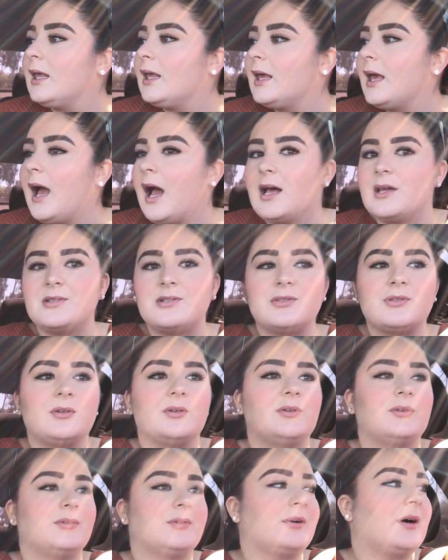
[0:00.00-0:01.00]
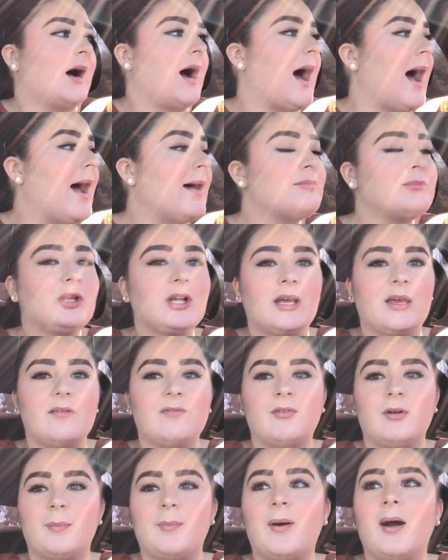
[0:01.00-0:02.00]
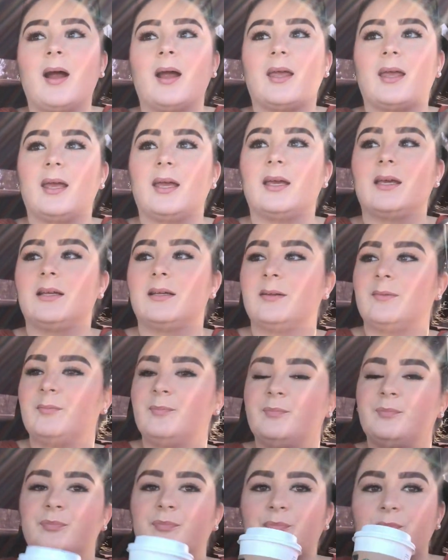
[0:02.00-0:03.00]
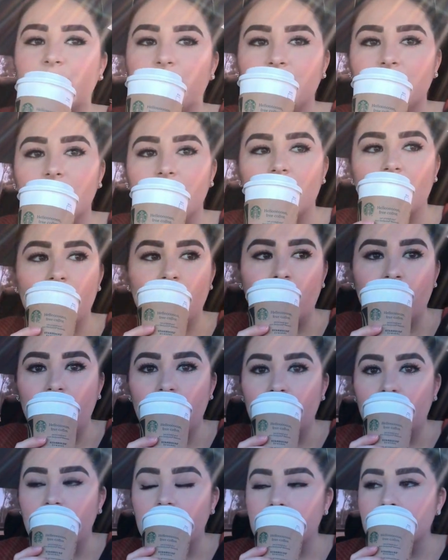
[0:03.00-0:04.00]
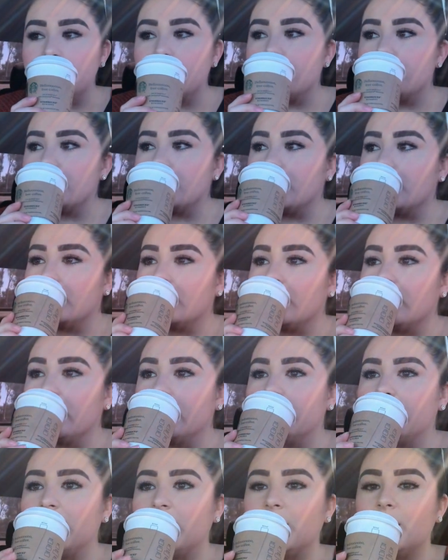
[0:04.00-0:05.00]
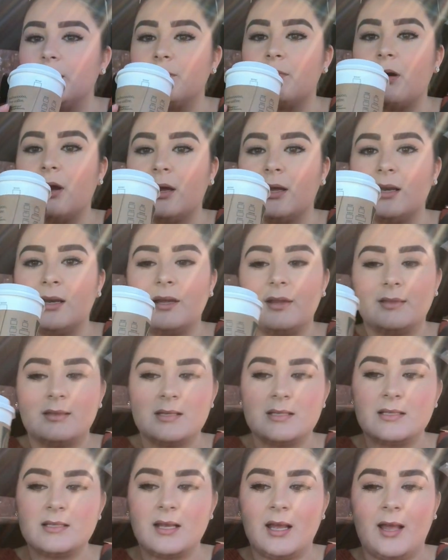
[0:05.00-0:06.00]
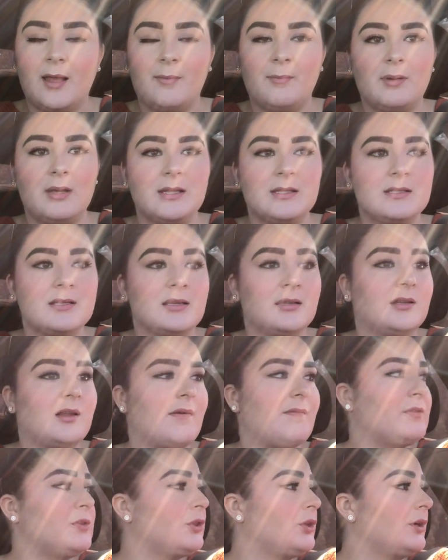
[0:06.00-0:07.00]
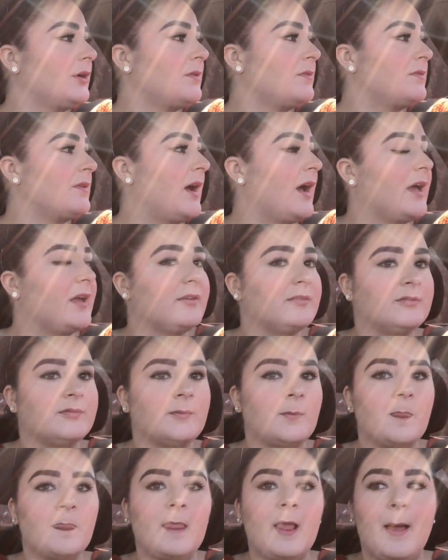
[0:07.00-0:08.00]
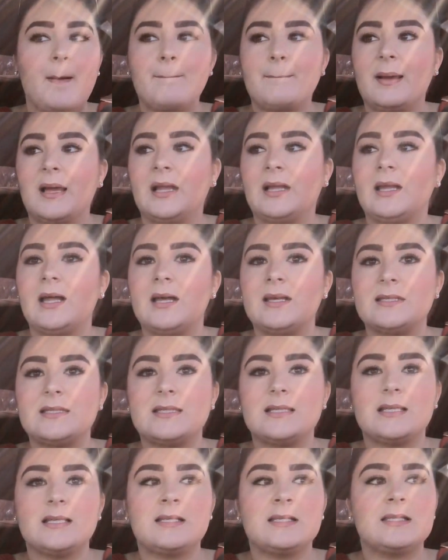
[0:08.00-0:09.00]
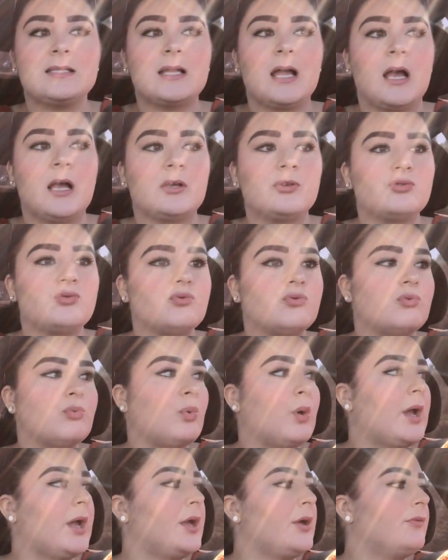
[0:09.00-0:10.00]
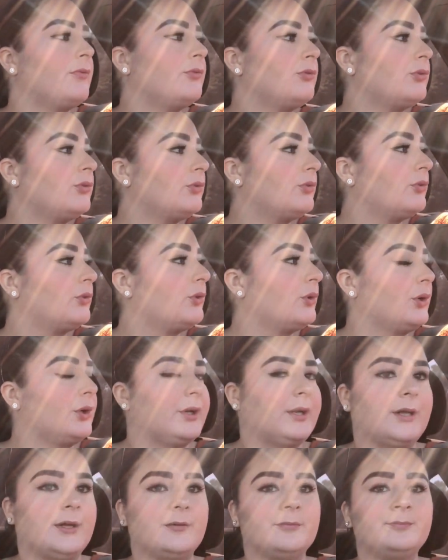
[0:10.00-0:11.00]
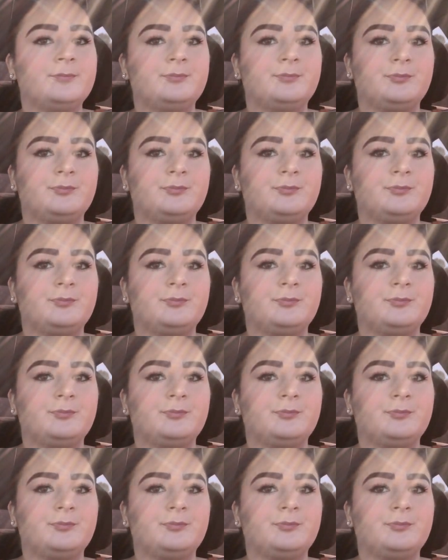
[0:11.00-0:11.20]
yeah, so I'm looking for parking. It's so hard finding parking at this time. It's eleven thirty-five. My class is at twelve thirty.